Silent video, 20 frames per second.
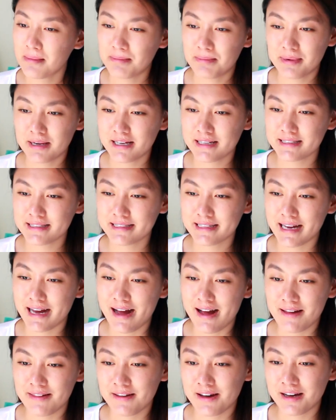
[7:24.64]
But
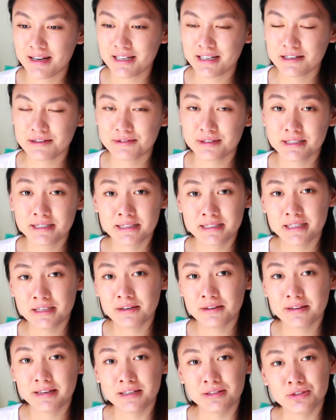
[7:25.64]
I thought you would
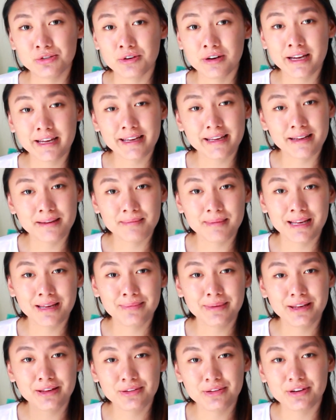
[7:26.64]
still enjoy and
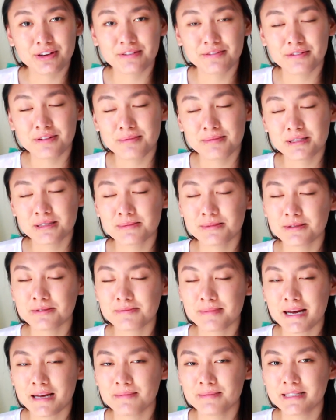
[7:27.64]
maybe learn from some of
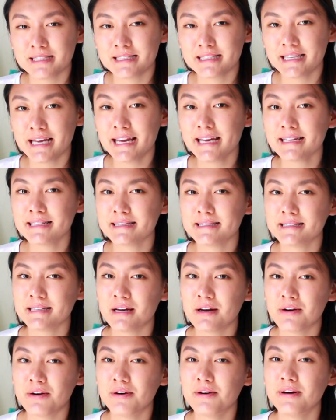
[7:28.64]
my mistakes.
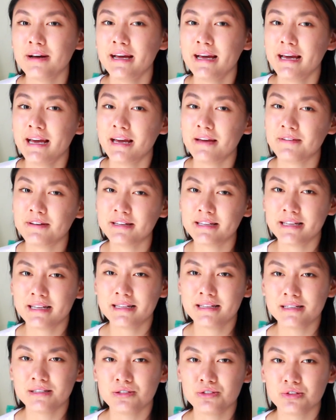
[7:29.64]
So if you
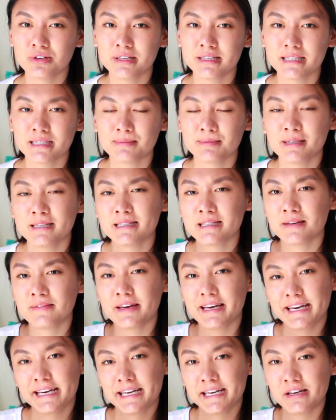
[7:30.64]
did enjoy this, please give
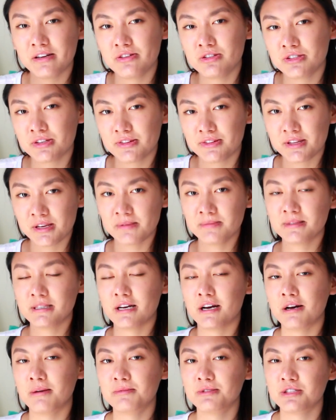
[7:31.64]
it a huge thumbs
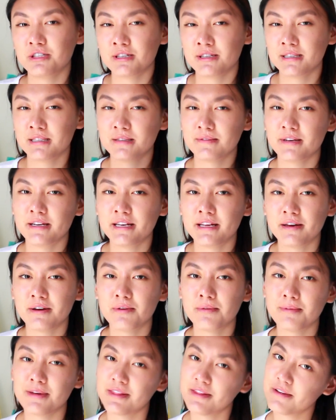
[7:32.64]
up. Share this
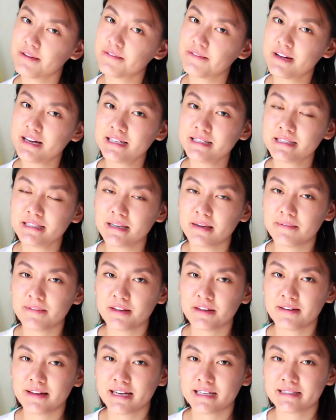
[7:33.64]
video with your friends if
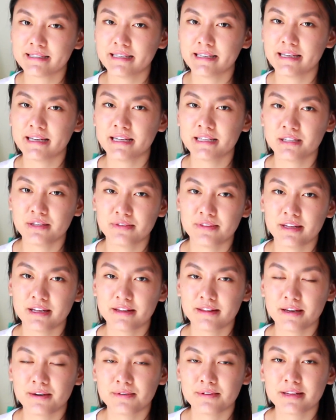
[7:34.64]
you liked it and you
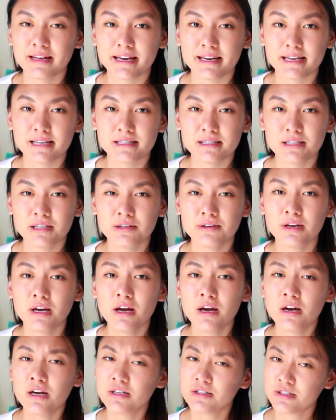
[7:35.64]
think they would like it too.
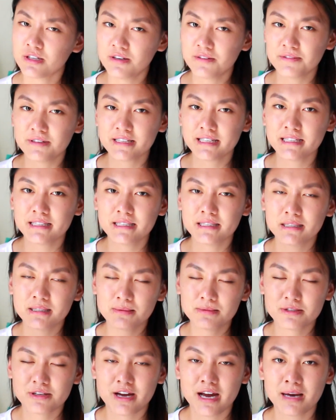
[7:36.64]
Don't forget to
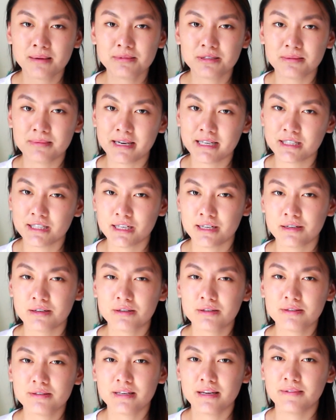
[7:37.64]
subscribe to my
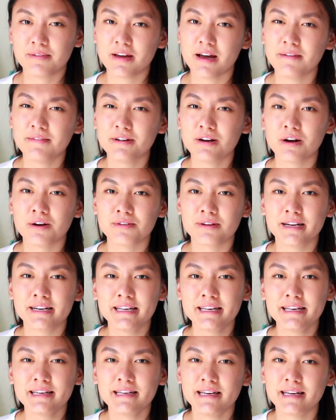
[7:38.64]
channel if you haven't
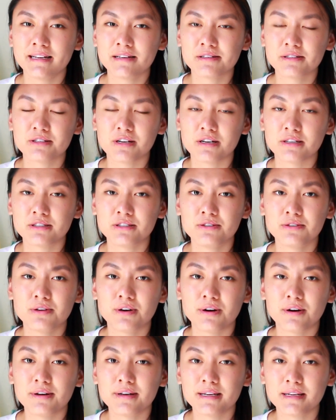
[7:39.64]
already, and I'll talk to you
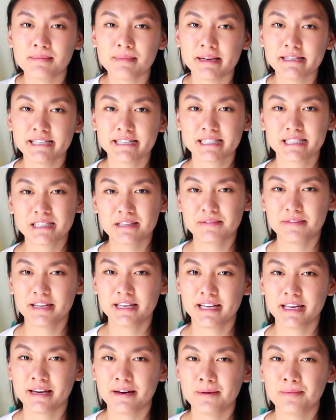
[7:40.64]
all in my next
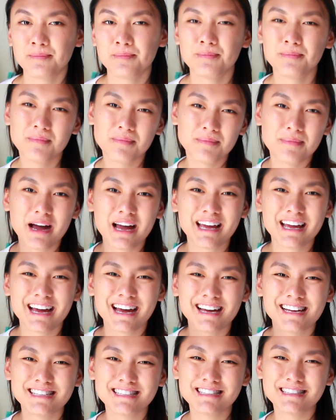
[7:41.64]
video. Bye
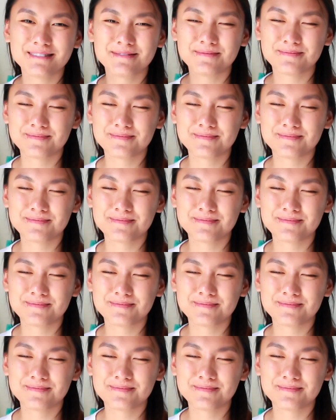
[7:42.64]
guys!